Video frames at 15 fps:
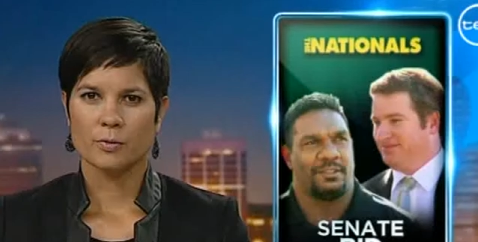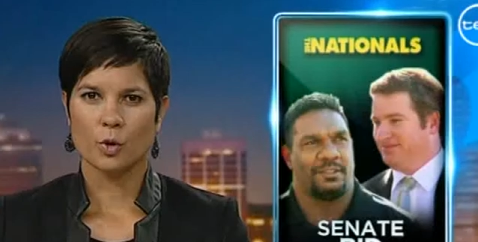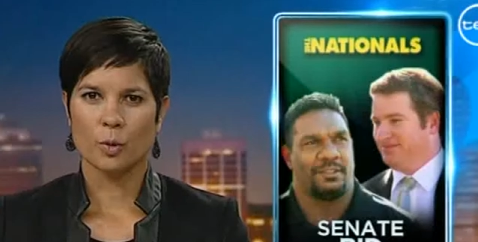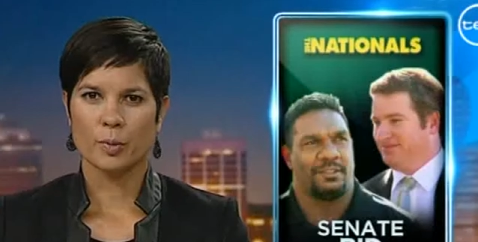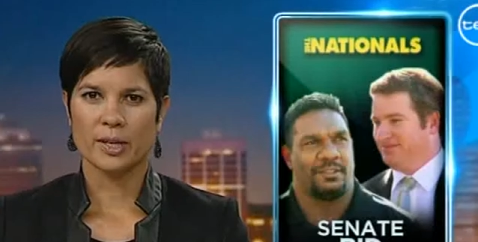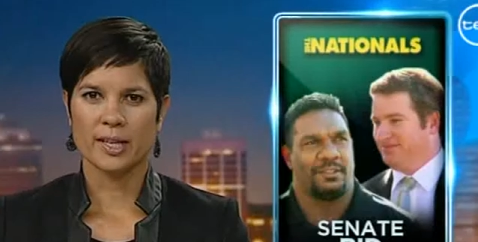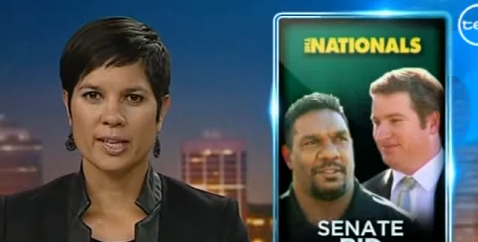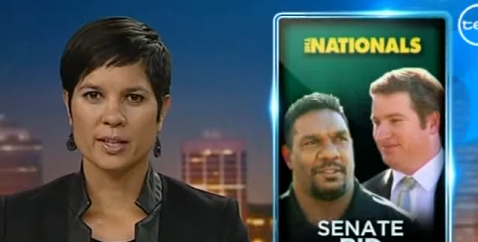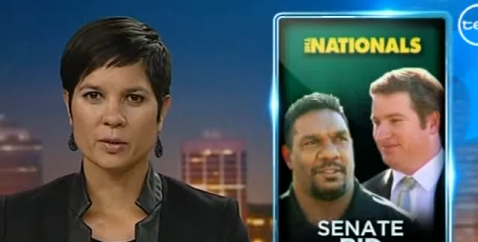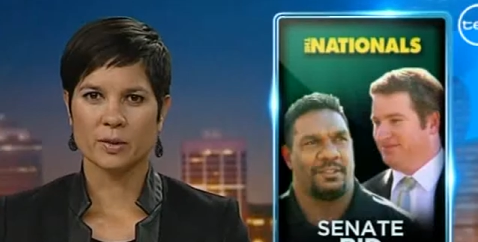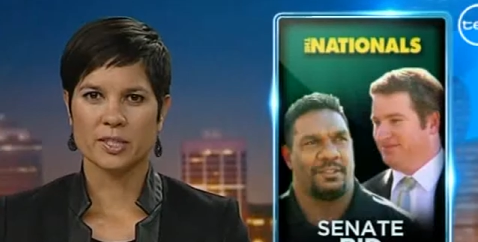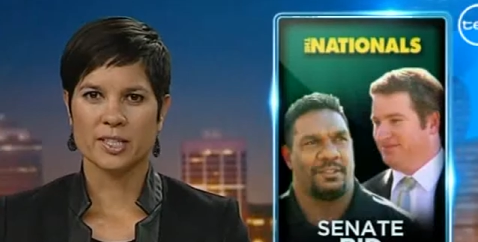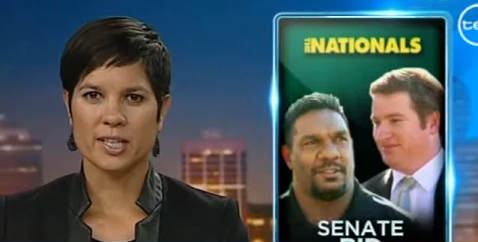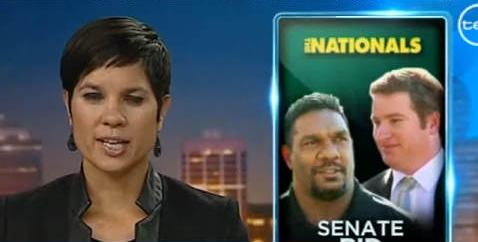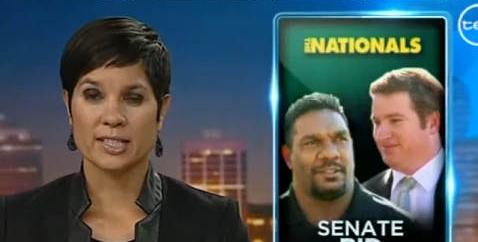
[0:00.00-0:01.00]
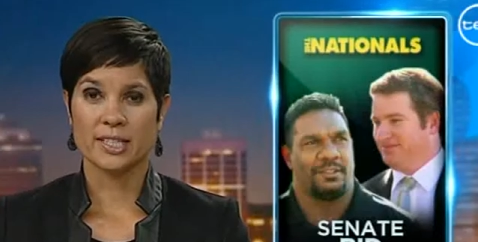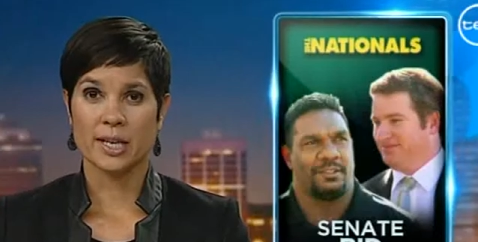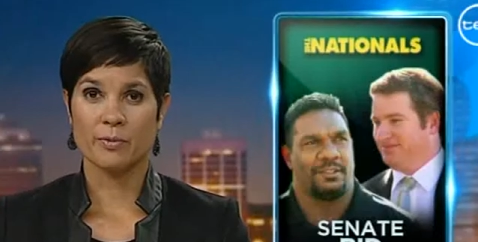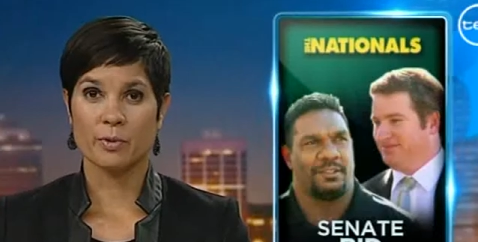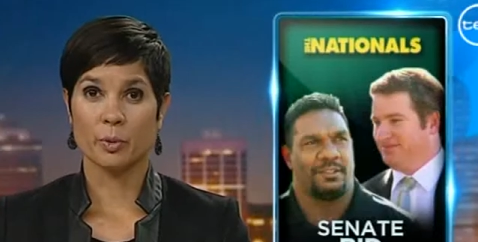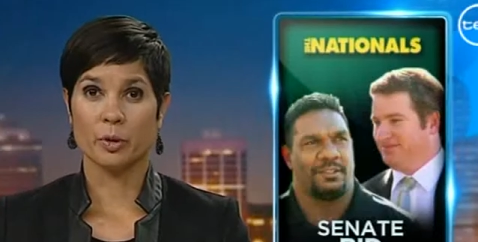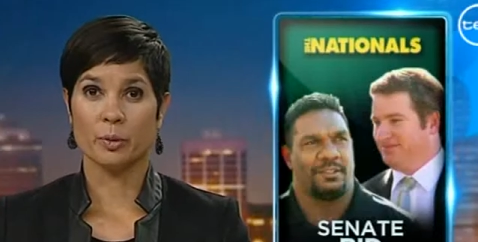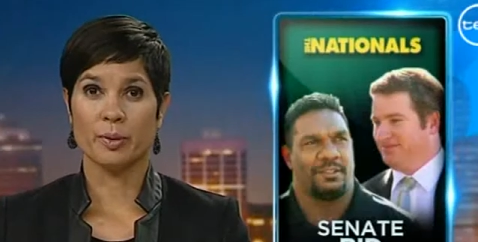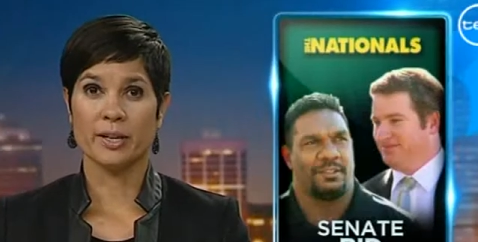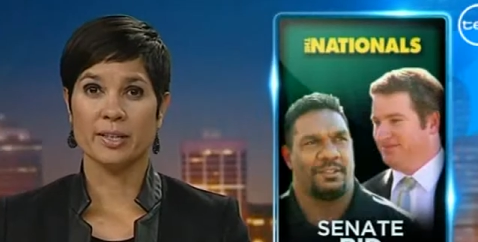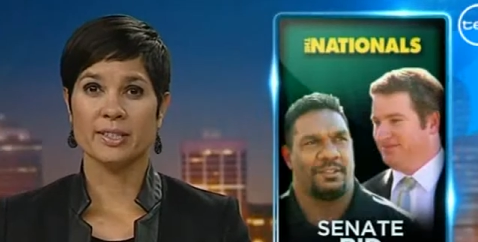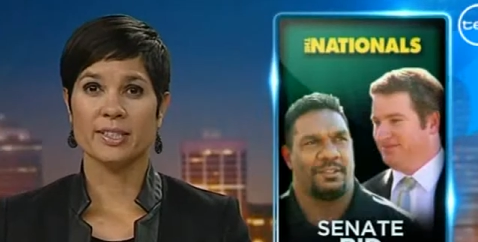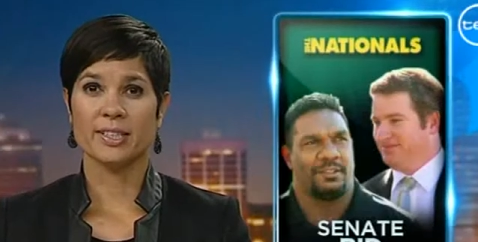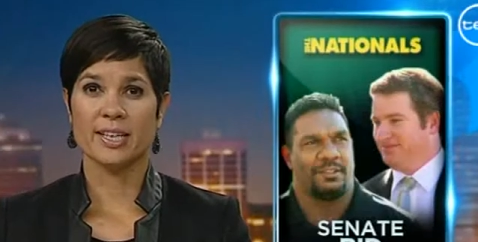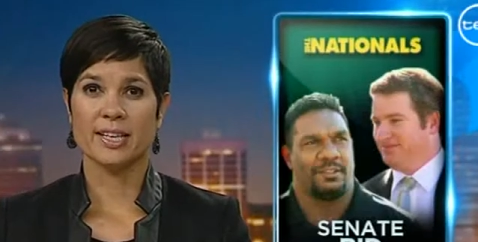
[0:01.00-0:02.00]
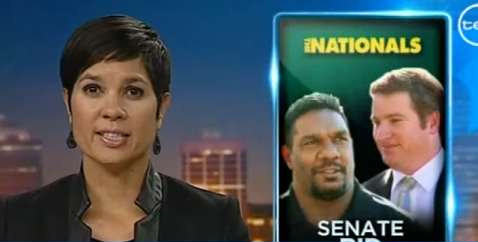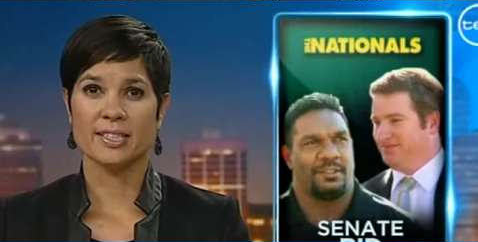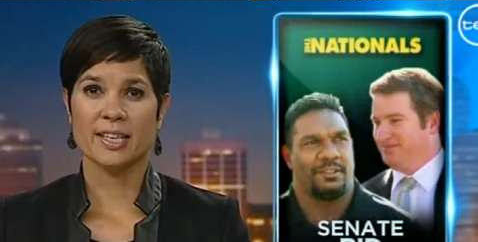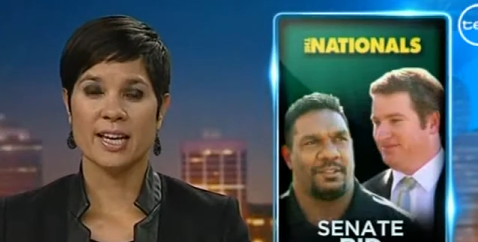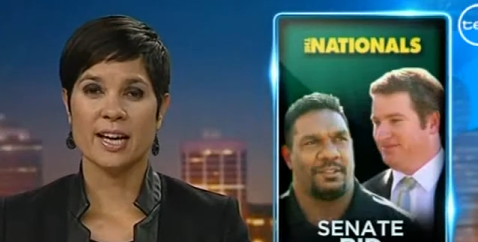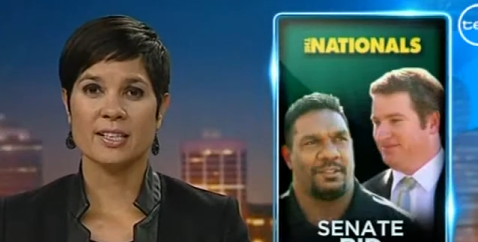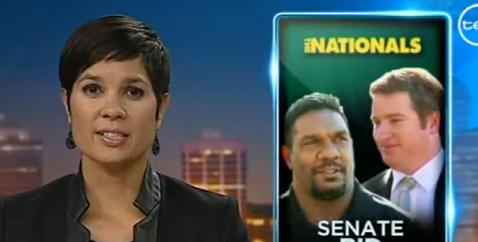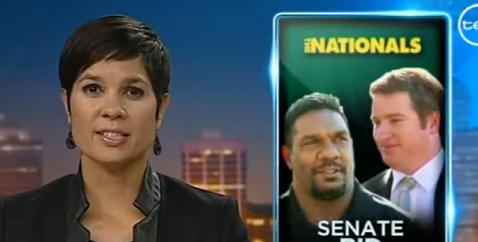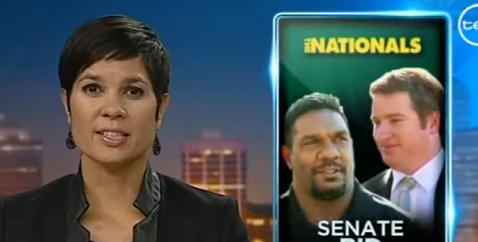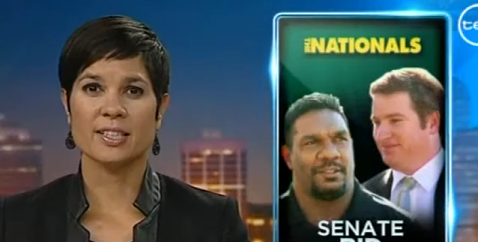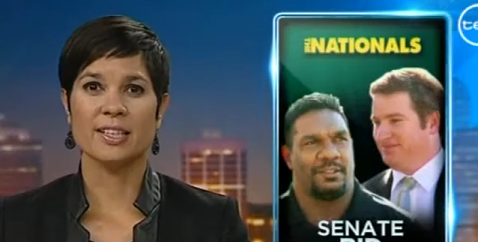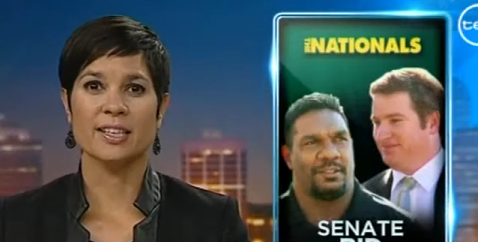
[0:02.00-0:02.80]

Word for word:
Speaker 1: Former Eagle star David Wirrpanda has announced